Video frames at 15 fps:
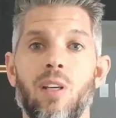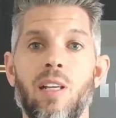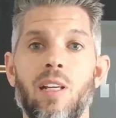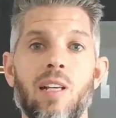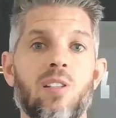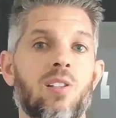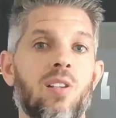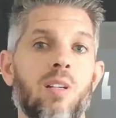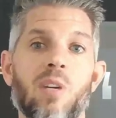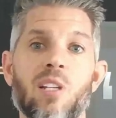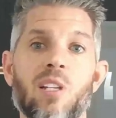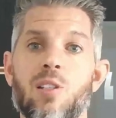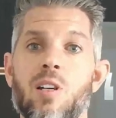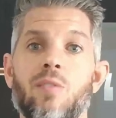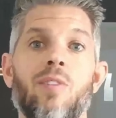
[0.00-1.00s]
and I'd say to
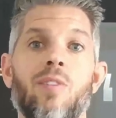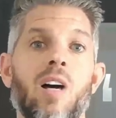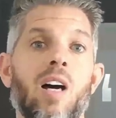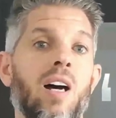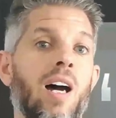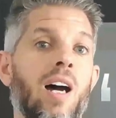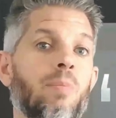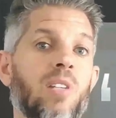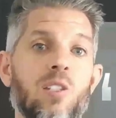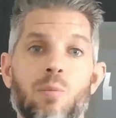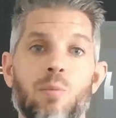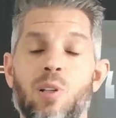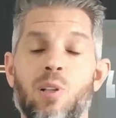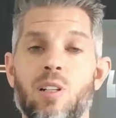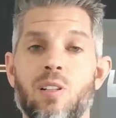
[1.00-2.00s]
myself, I'm
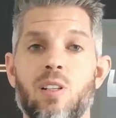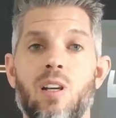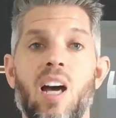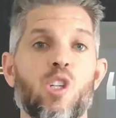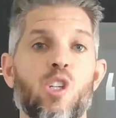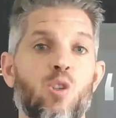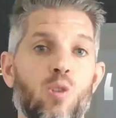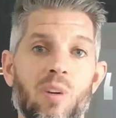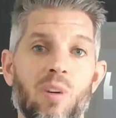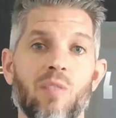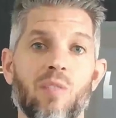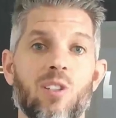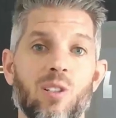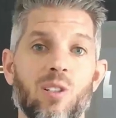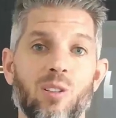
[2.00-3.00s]
disciplined. I show up
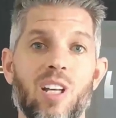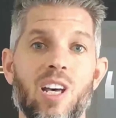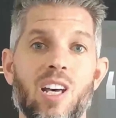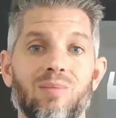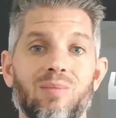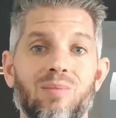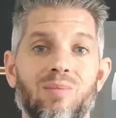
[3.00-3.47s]
every single day.